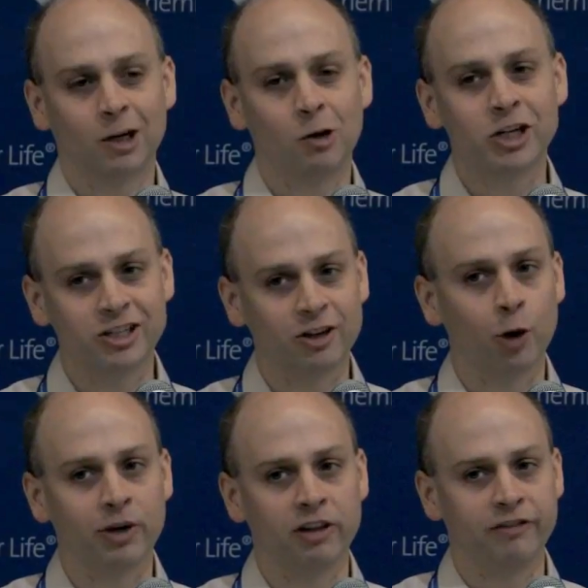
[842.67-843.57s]
questions that are
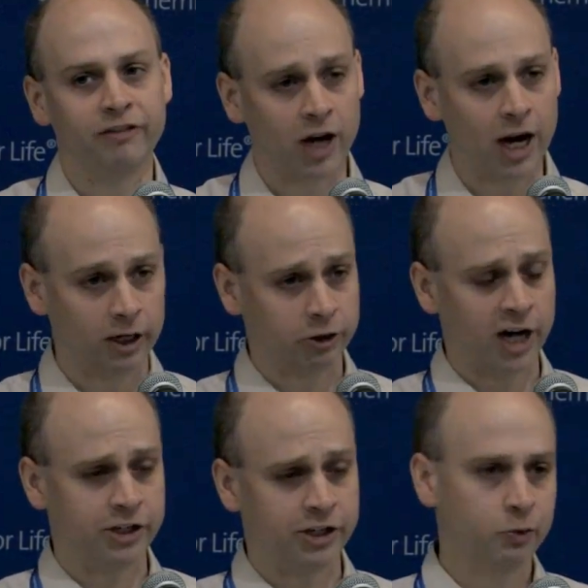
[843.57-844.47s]
open in the field, the kind of
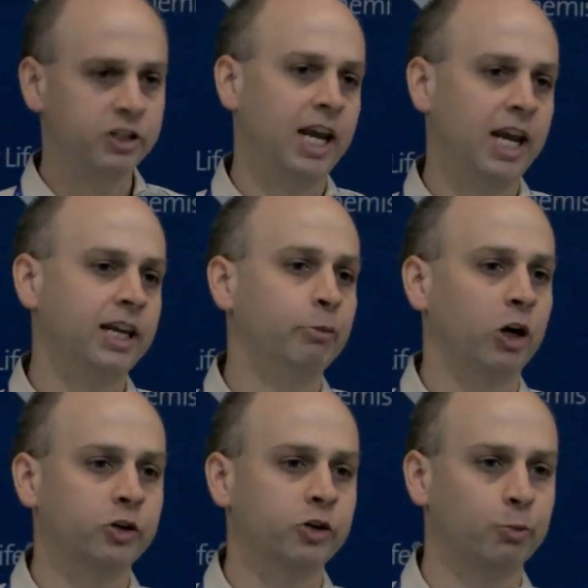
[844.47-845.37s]
strategies we're taking,
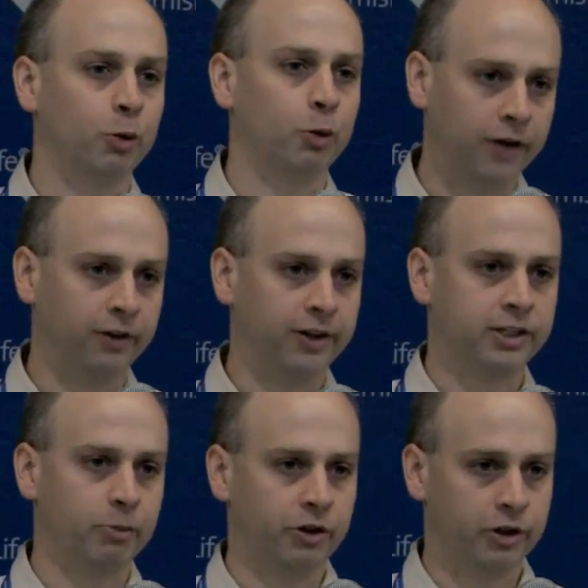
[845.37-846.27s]
but also more broadly
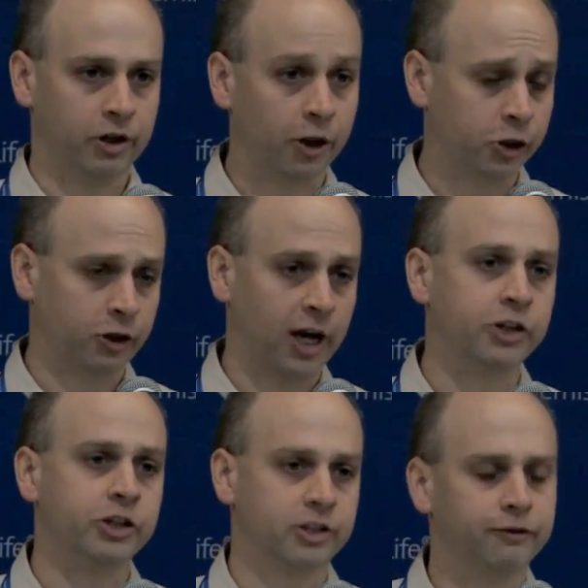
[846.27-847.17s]
some of the other
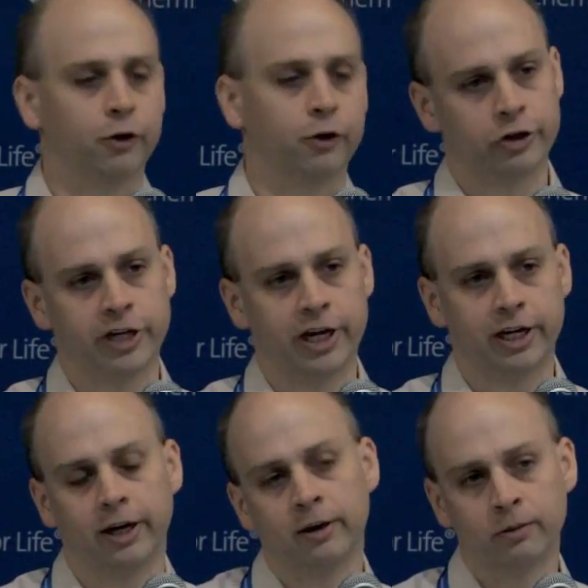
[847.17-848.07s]
strategies that folks are taking.